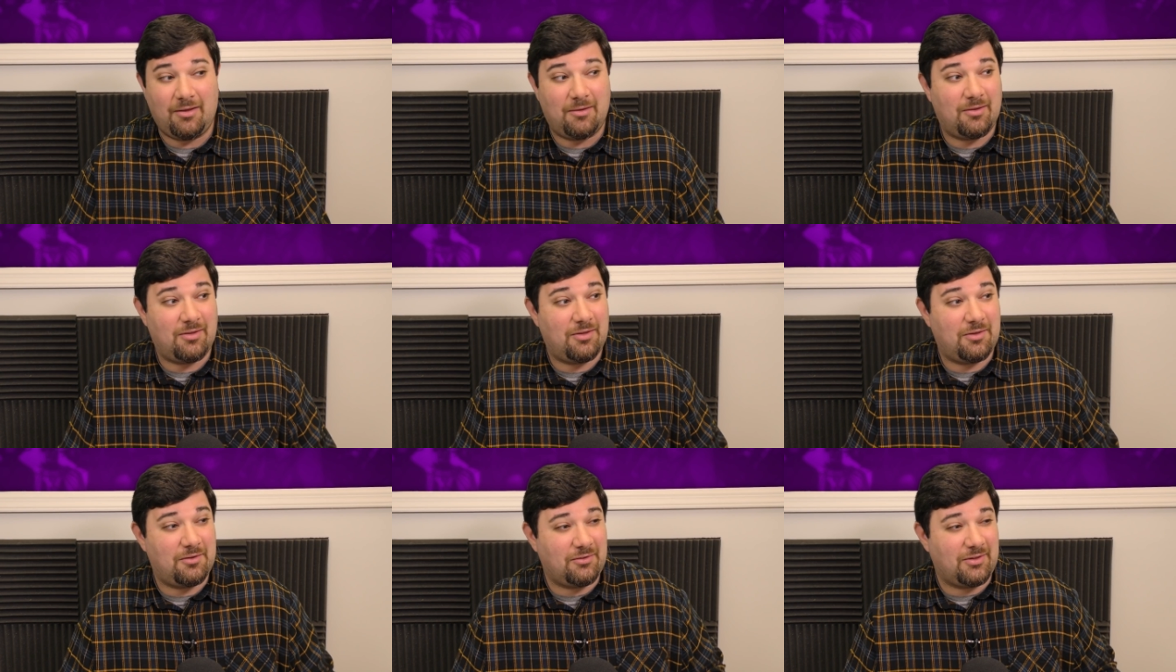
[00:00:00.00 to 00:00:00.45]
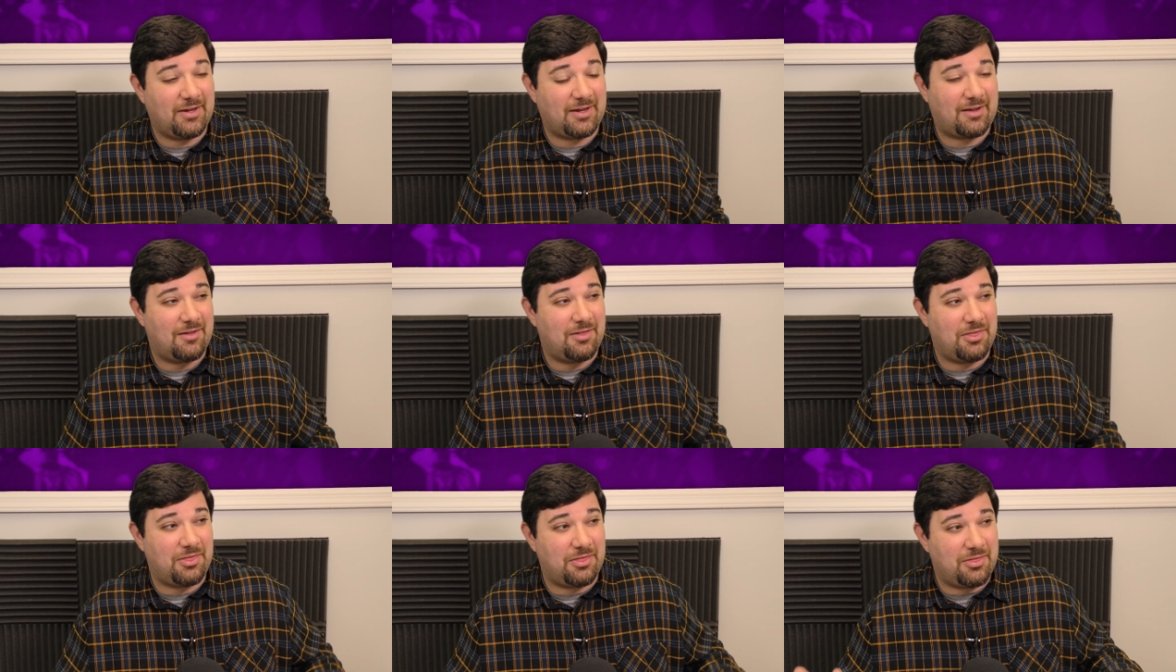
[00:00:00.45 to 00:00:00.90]

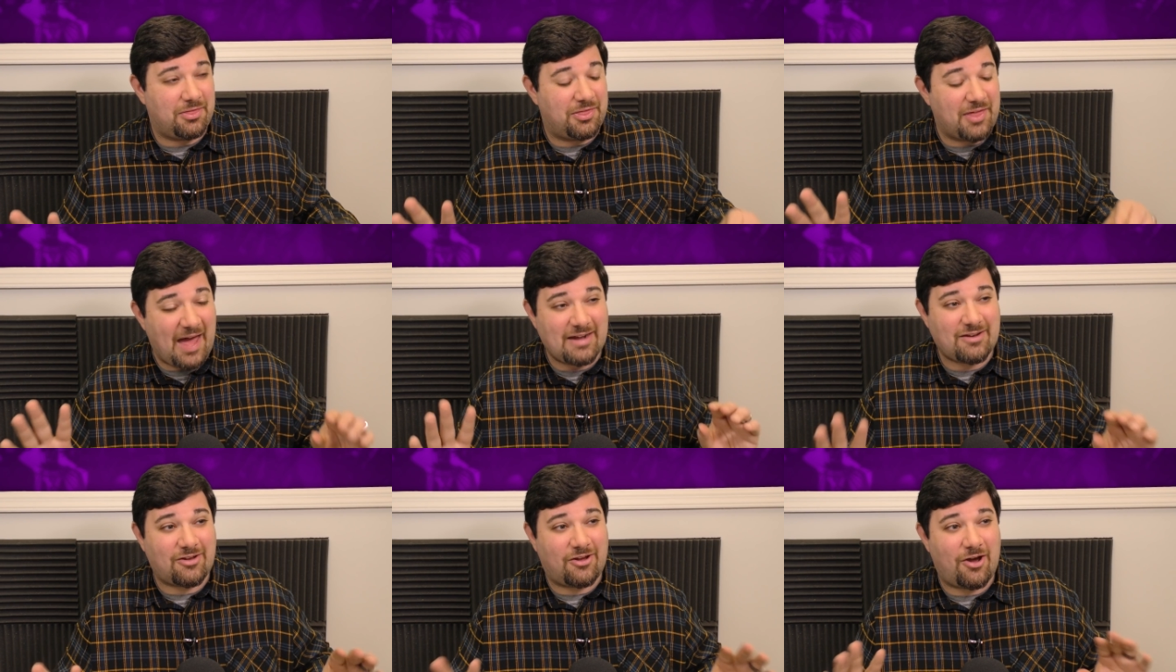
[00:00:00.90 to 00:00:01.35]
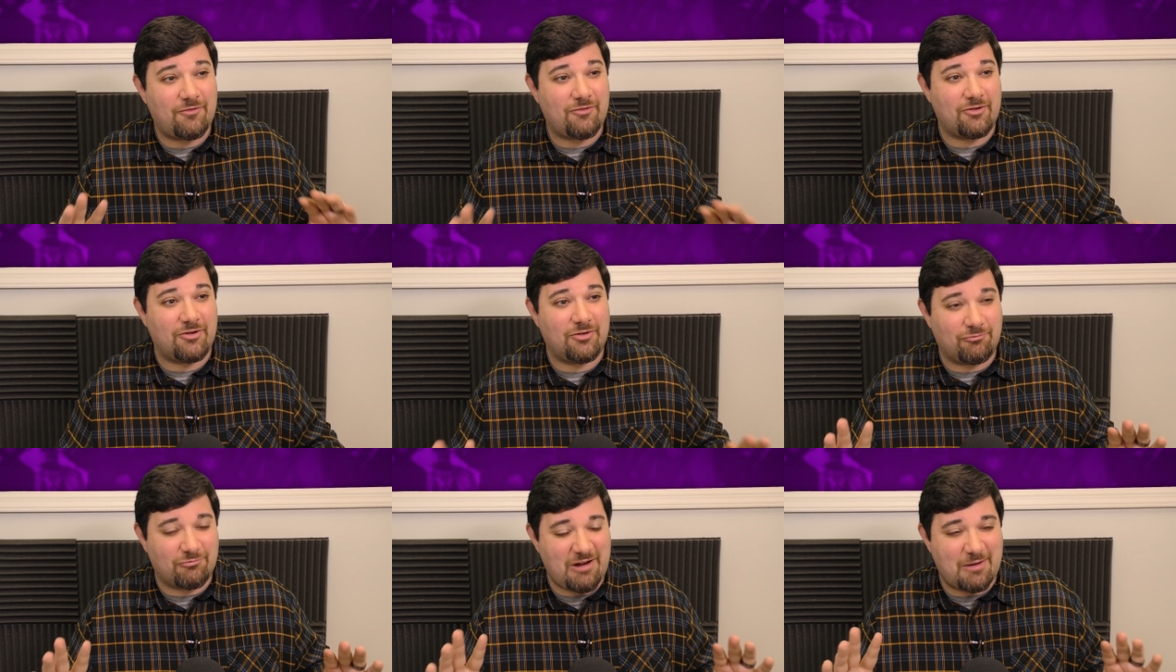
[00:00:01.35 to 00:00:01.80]
Wow. Like, that
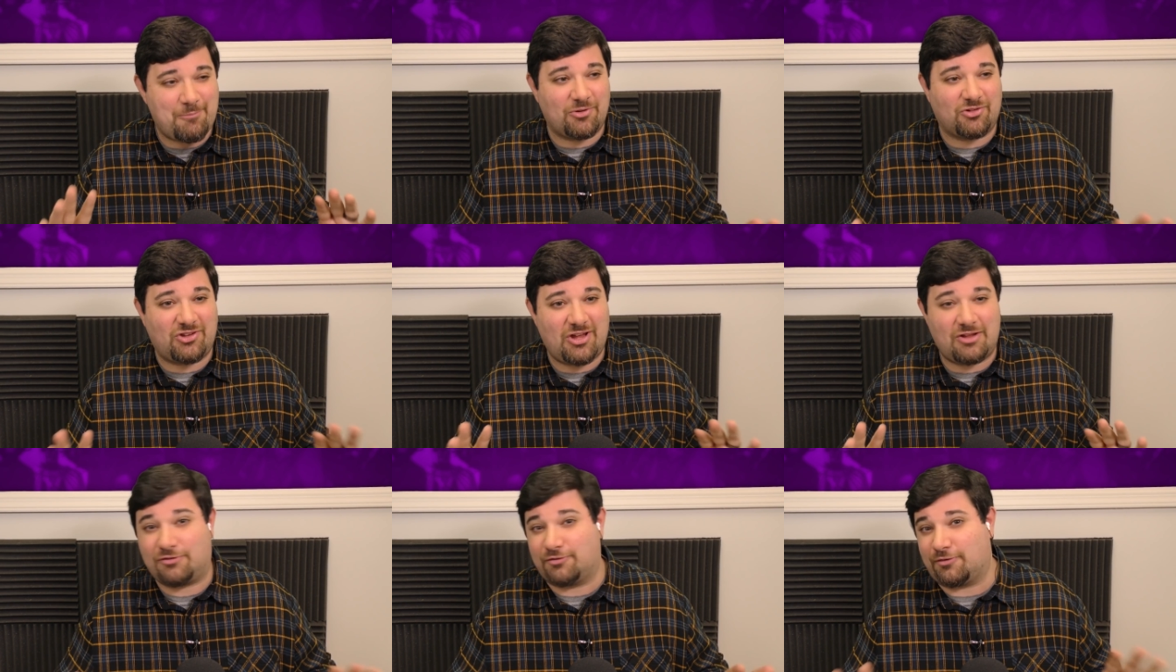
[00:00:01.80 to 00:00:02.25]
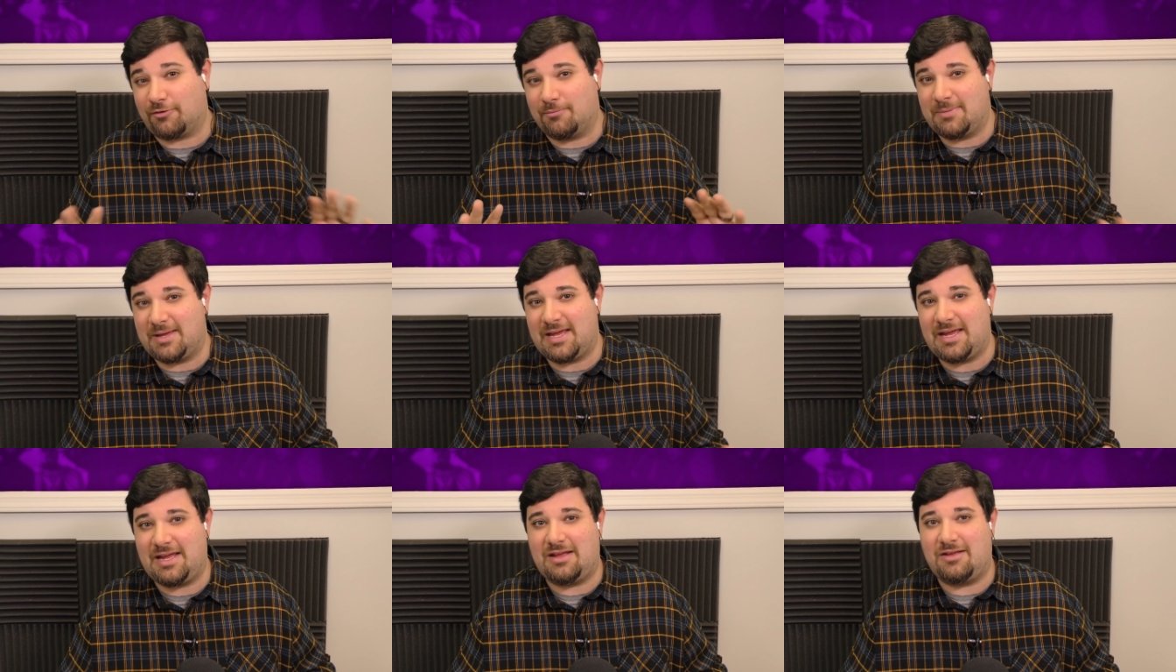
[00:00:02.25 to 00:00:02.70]
cover represents for
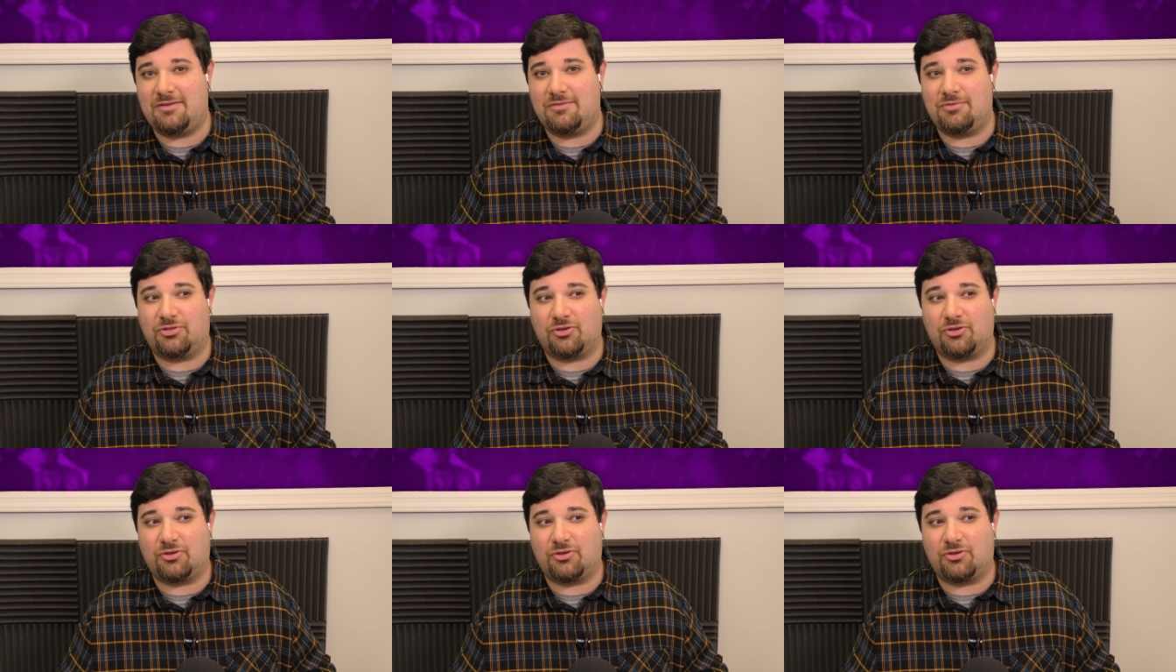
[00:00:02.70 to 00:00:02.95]
me